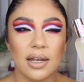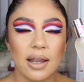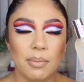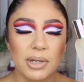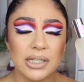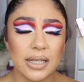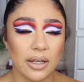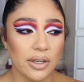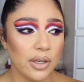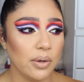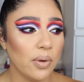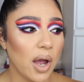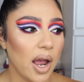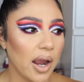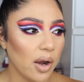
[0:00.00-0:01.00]
Let me tell
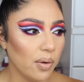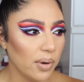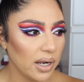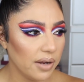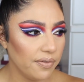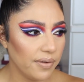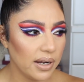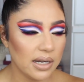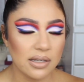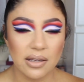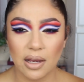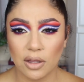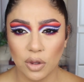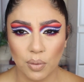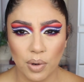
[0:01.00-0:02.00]
you, I already
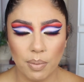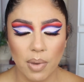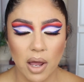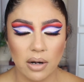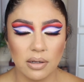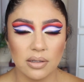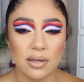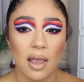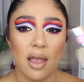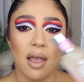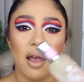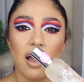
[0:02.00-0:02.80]
finished like 3 bottles